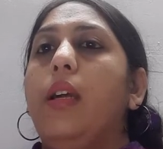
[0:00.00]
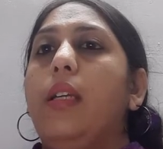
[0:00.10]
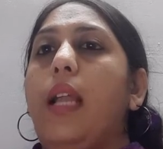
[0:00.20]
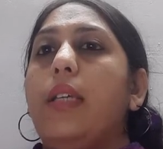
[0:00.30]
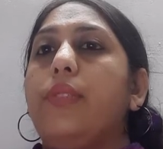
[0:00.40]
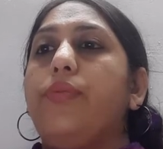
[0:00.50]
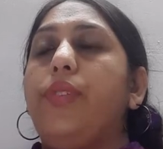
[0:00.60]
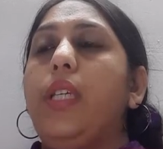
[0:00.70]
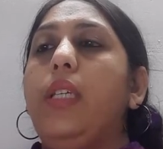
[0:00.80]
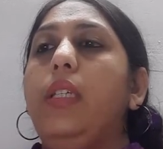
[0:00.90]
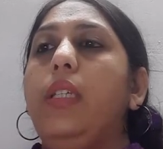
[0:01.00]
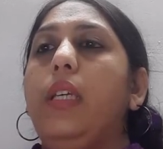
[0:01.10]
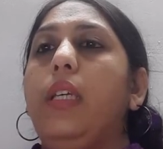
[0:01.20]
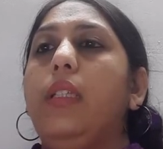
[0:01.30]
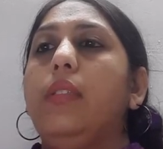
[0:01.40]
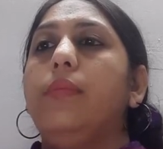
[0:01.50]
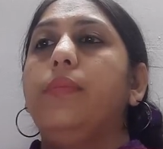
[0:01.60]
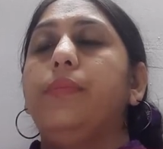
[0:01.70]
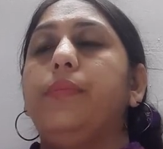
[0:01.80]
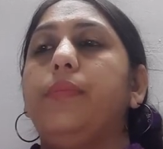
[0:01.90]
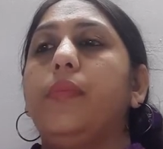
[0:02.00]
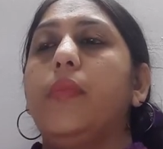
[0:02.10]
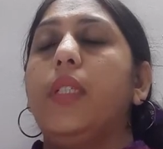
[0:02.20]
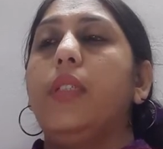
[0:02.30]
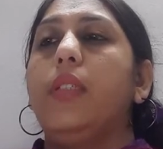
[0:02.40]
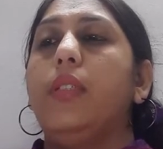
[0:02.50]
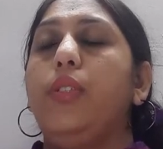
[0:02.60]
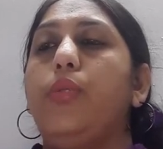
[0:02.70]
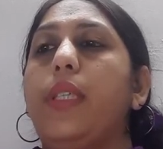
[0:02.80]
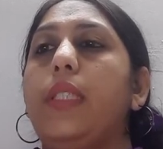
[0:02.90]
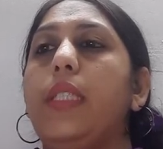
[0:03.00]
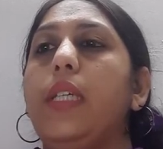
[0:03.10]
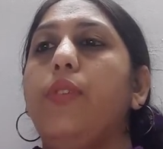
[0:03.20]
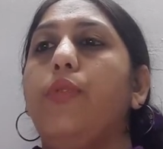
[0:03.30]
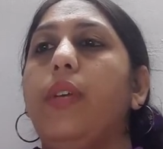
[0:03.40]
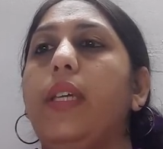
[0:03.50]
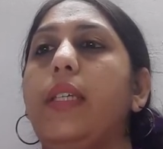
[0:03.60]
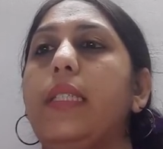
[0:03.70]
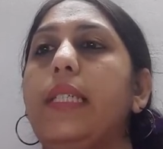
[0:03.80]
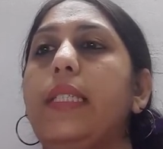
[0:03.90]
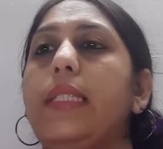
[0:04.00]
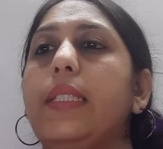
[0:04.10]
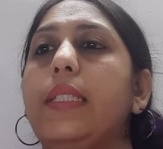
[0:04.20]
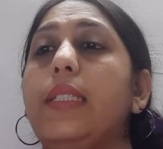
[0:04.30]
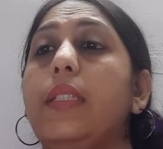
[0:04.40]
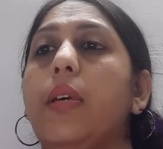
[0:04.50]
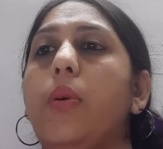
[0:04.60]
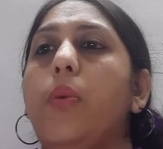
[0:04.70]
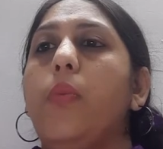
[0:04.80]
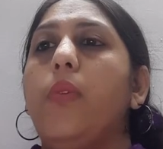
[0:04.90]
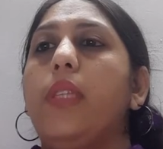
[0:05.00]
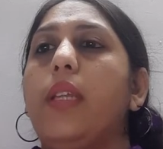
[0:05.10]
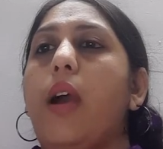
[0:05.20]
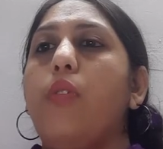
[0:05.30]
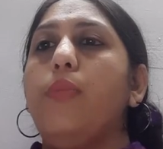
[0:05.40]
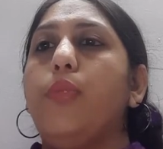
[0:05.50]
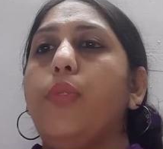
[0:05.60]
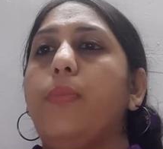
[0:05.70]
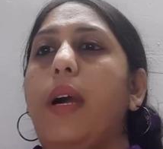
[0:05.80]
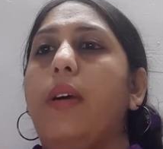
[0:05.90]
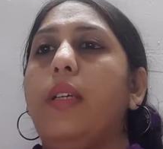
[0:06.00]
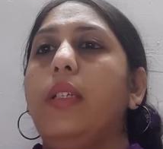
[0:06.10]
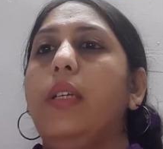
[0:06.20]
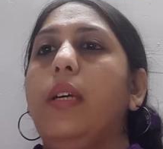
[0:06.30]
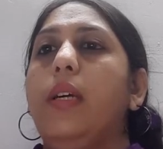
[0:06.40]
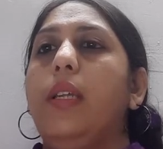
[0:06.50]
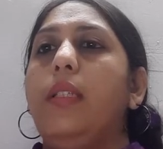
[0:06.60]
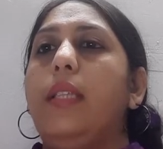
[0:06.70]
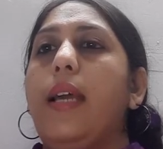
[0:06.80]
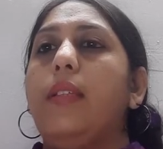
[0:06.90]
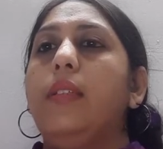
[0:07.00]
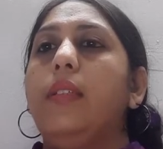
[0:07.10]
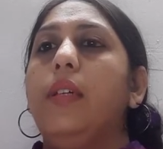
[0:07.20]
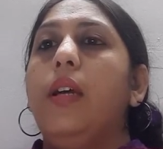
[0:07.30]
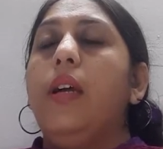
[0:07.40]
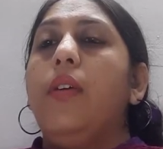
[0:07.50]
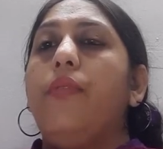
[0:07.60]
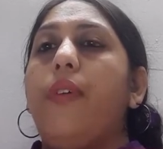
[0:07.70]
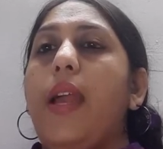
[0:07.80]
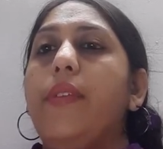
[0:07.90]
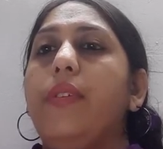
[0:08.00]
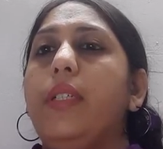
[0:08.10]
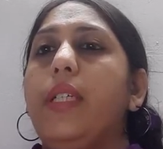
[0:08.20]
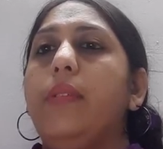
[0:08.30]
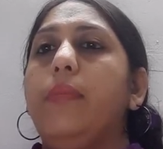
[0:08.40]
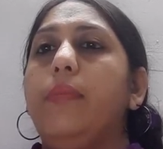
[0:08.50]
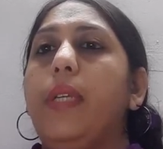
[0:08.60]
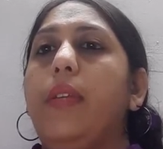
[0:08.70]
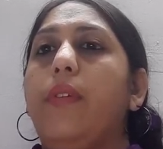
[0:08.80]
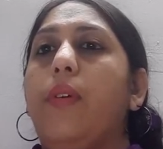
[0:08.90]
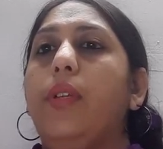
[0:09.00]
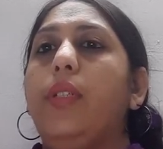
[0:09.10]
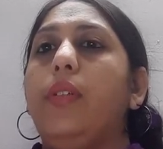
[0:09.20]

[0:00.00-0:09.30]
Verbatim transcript: Class 3 in USA whereas lasers with an output power than 500 millivolt